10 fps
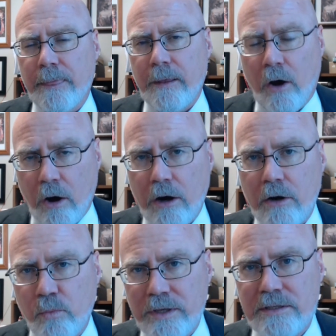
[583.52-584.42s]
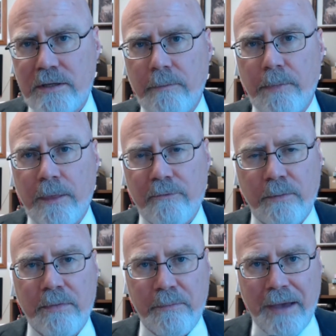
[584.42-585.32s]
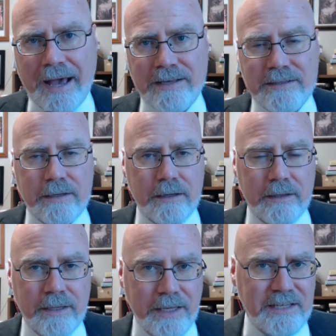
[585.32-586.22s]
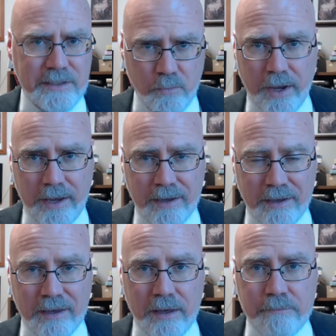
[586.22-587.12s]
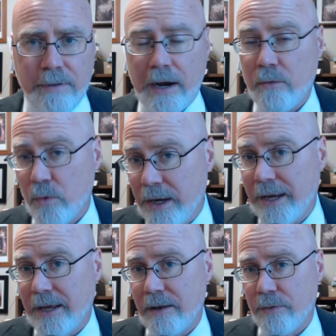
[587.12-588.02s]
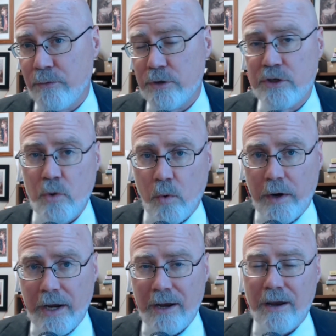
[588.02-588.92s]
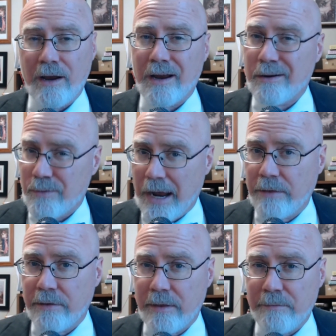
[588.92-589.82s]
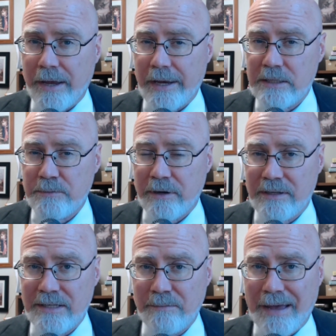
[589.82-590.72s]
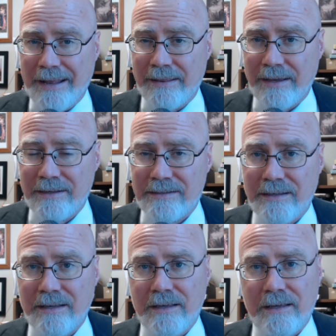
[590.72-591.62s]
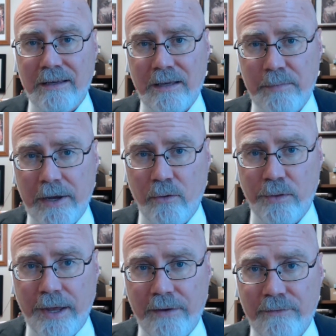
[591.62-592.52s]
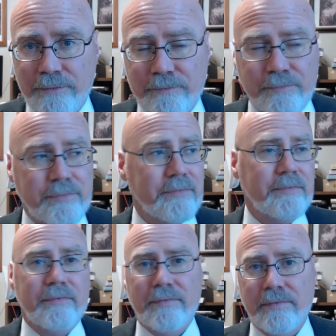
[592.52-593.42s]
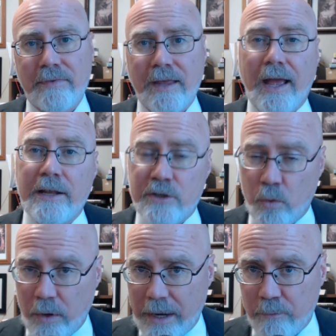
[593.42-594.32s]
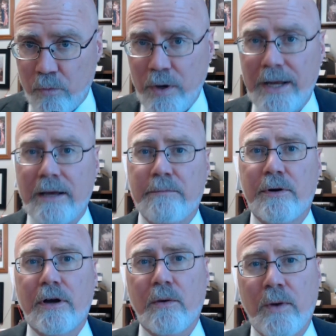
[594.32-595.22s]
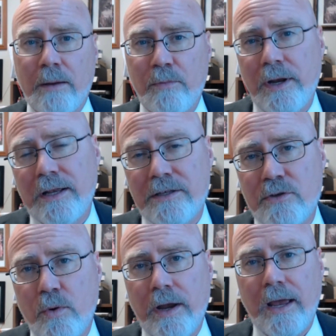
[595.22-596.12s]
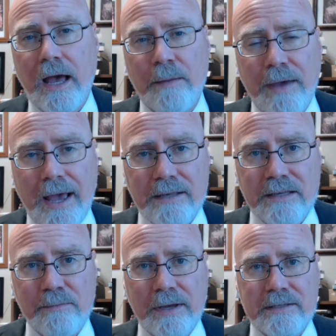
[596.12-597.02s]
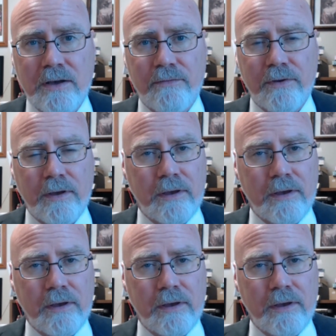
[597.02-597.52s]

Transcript: hard wisdom from the past the easy way, by reading it through a story rather than by experiencing bad things in my own life. And so when I'm reading a book, when I'm reading a story, I'm asking myself,